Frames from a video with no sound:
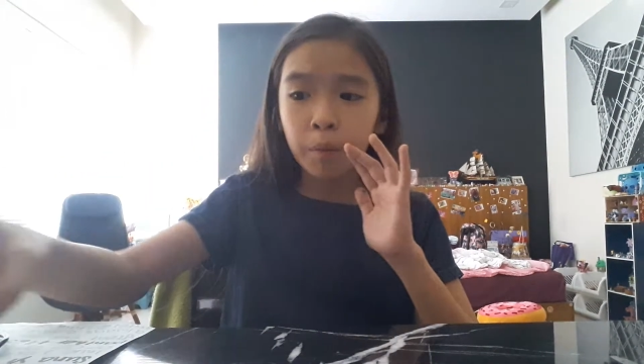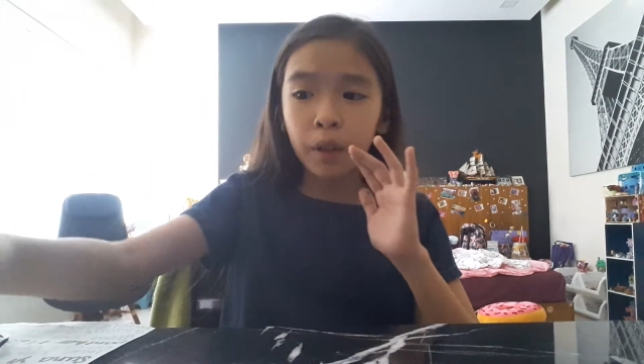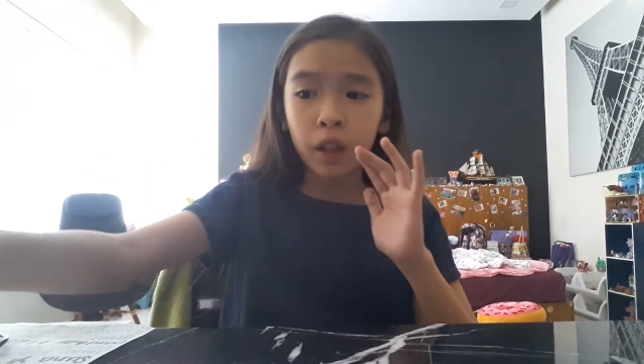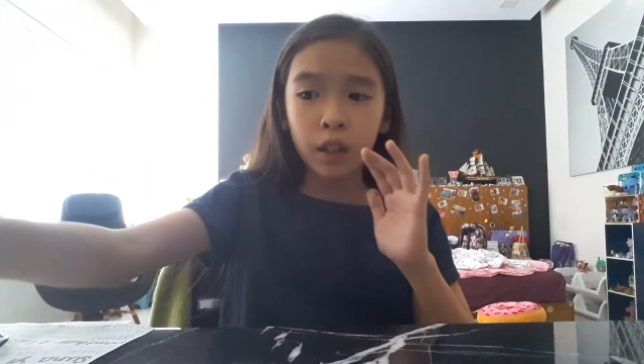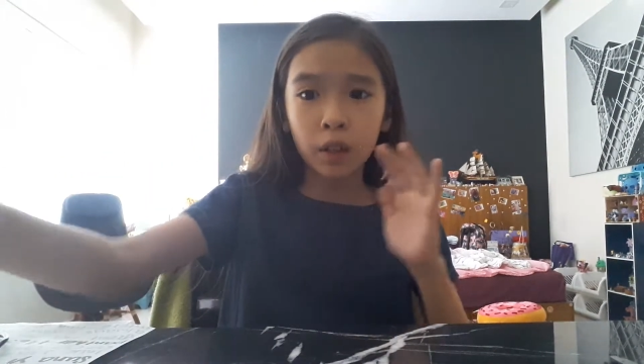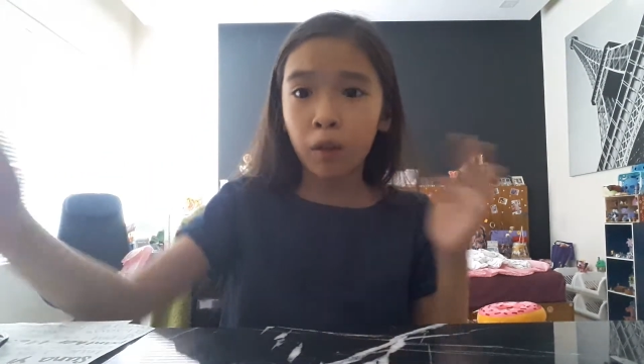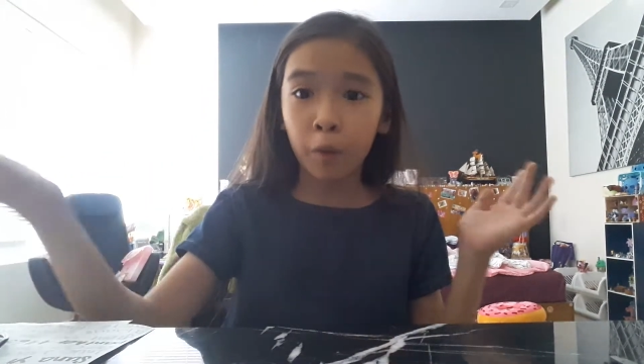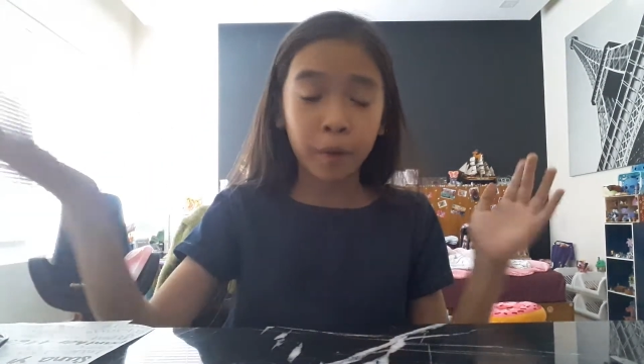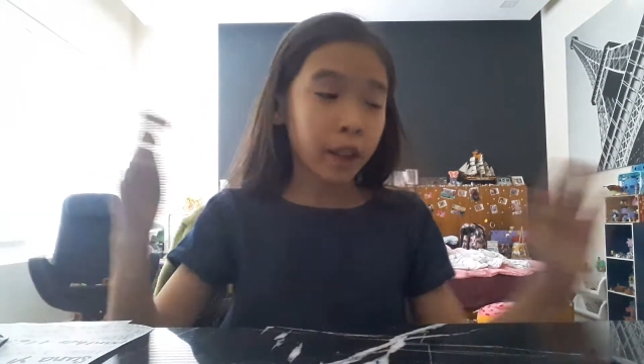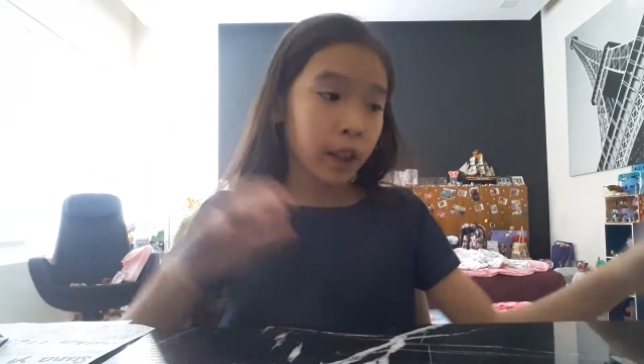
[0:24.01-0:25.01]
but I still
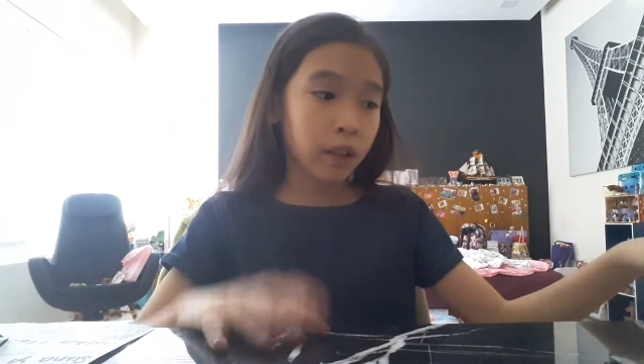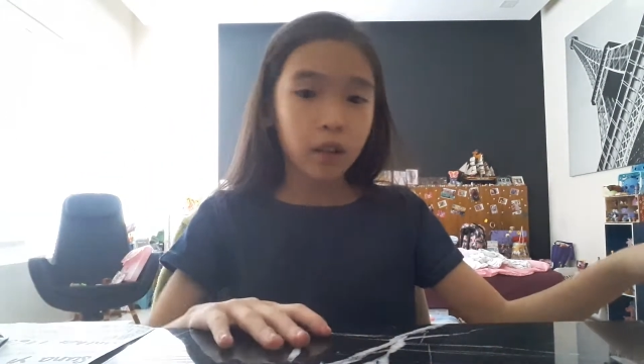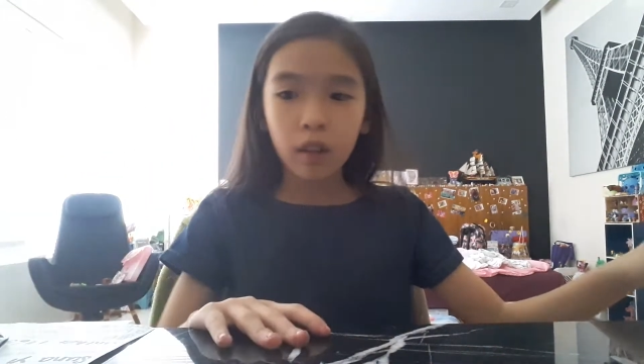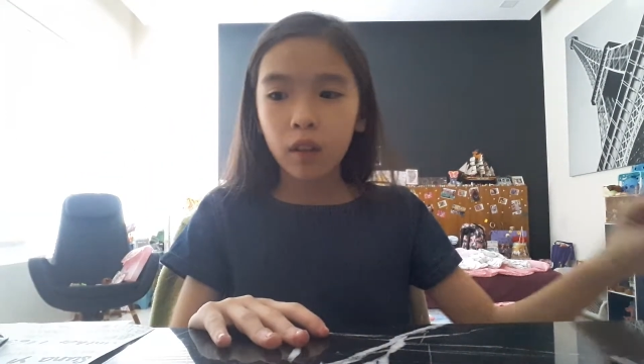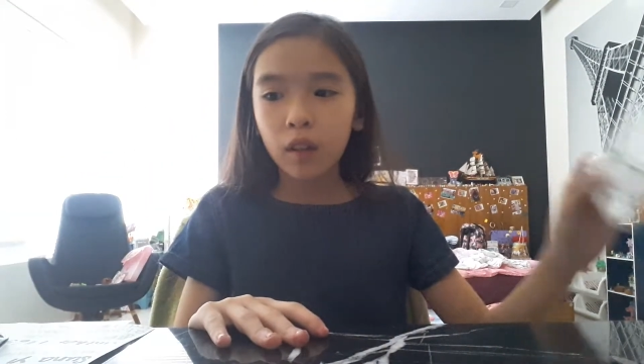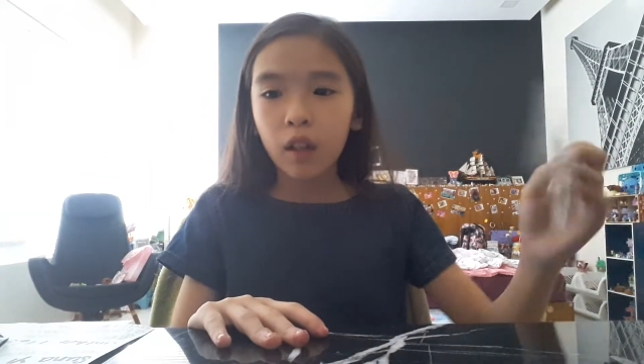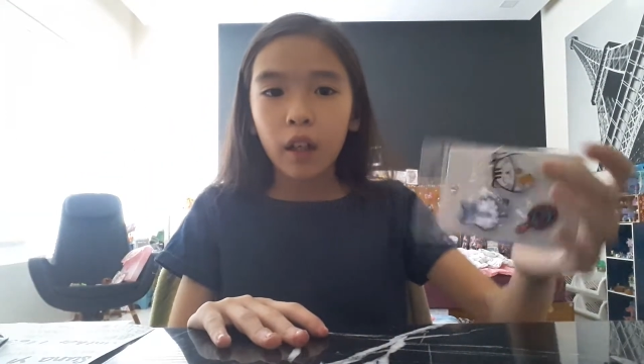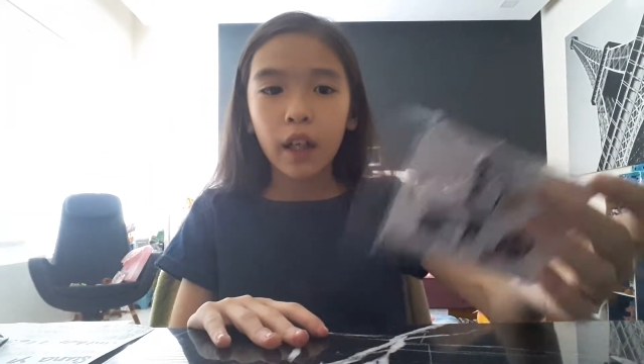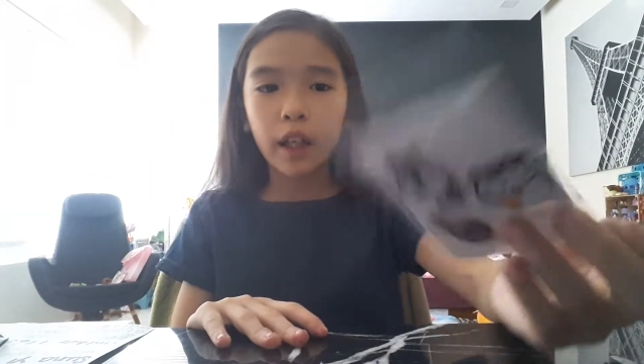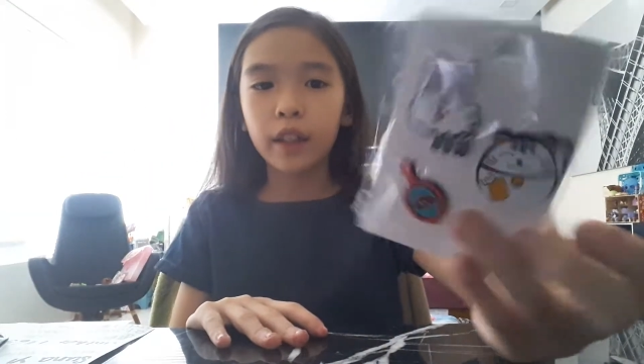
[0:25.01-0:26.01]
open it.
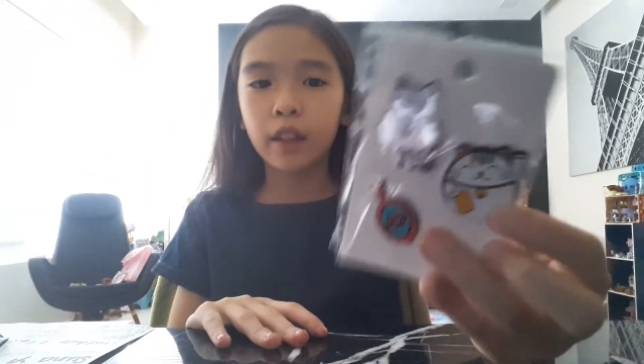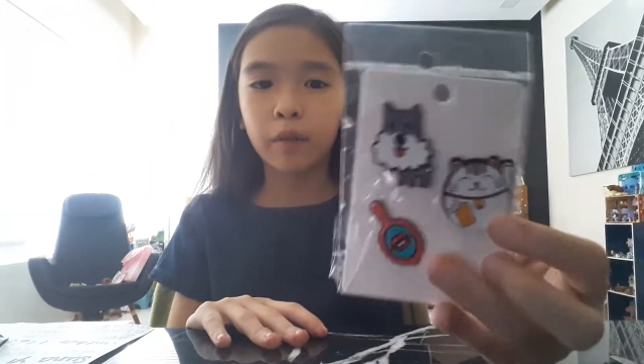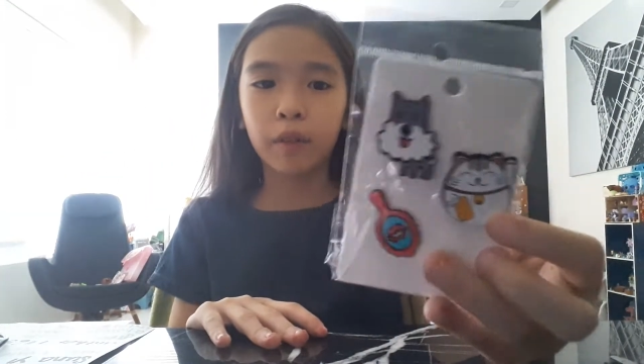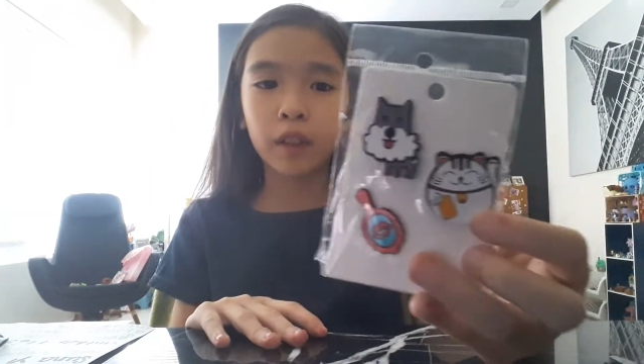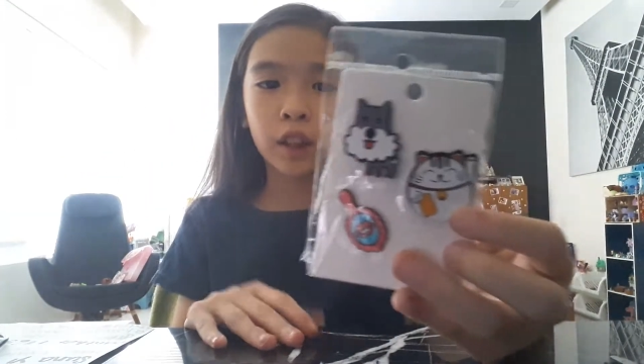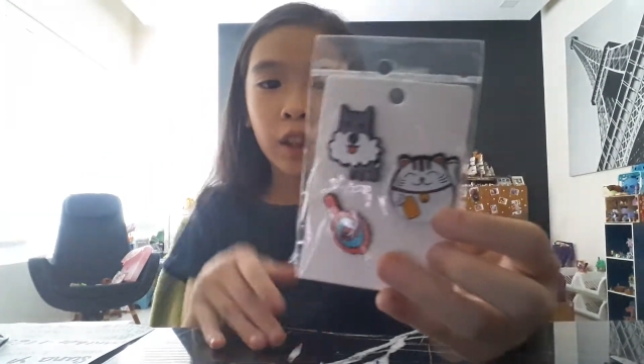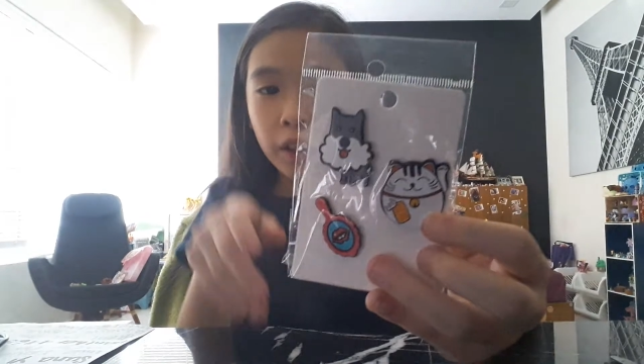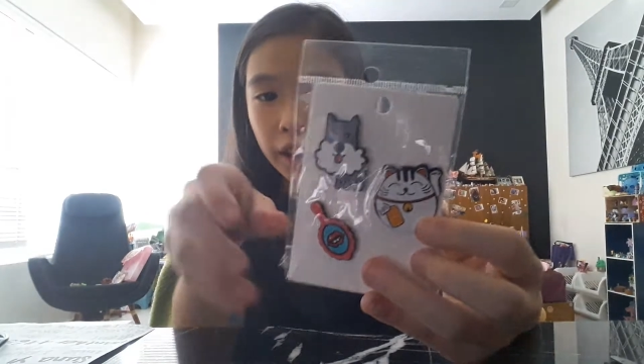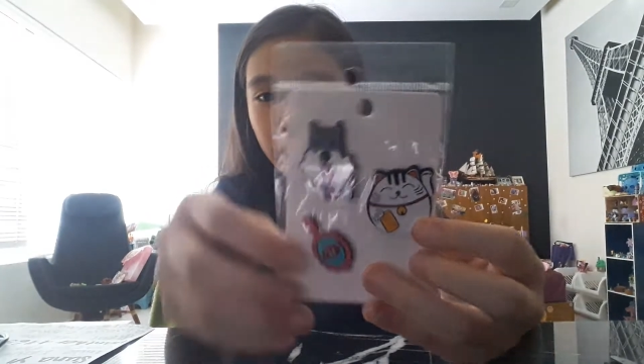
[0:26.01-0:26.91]
And she also